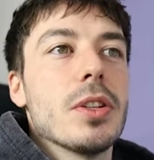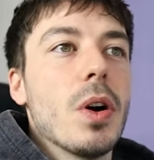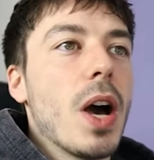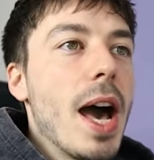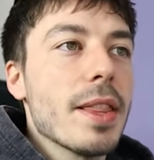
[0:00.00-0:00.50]

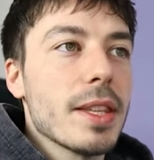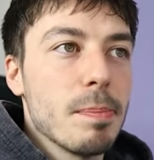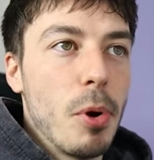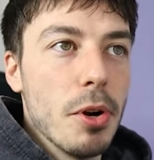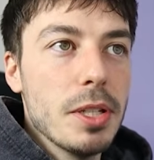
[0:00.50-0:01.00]
So at
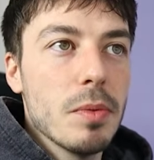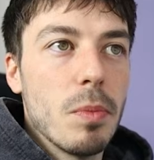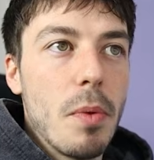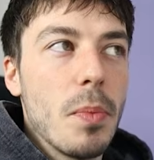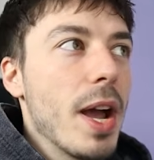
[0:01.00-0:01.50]
this point
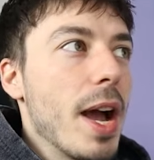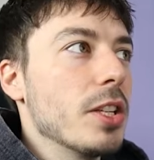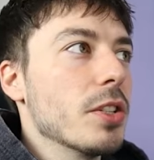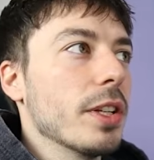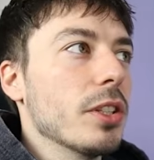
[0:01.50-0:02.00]
when we are
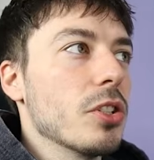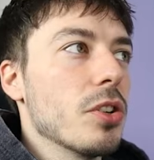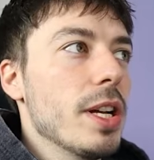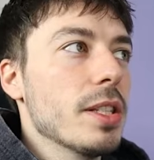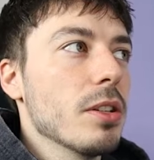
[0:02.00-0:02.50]
entering the
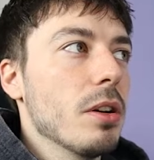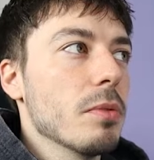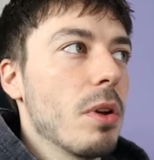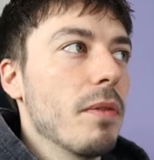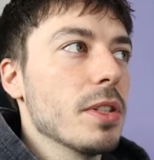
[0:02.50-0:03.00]
trade,
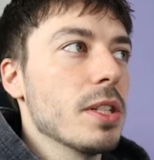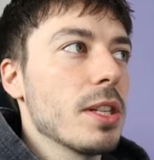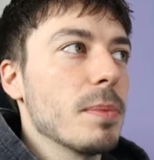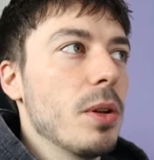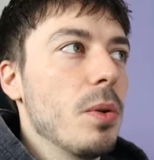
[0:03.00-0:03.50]
so obviously
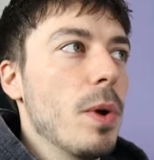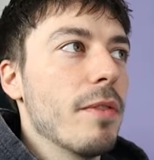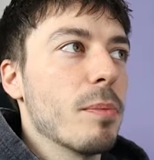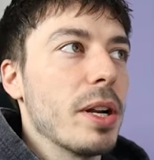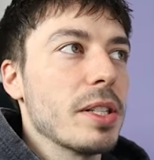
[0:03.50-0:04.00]
step 2,
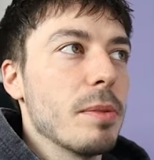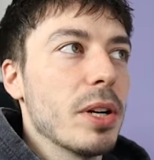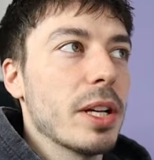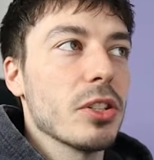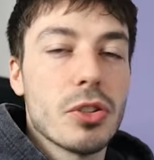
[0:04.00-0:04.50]
wait for price to
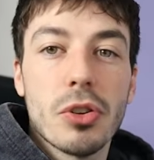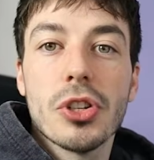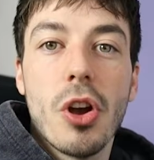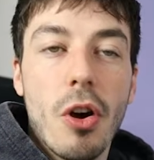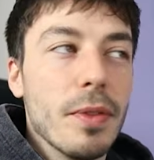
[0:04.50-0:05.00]
break the
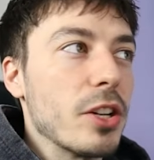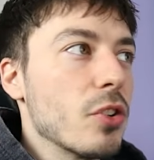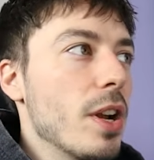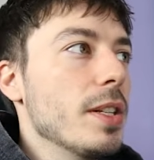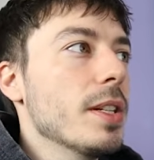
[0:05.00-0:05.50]
structure of
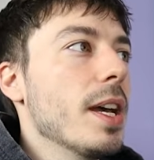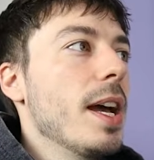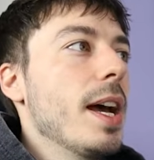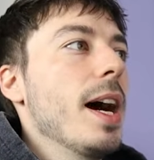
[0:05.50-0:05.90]
that trend,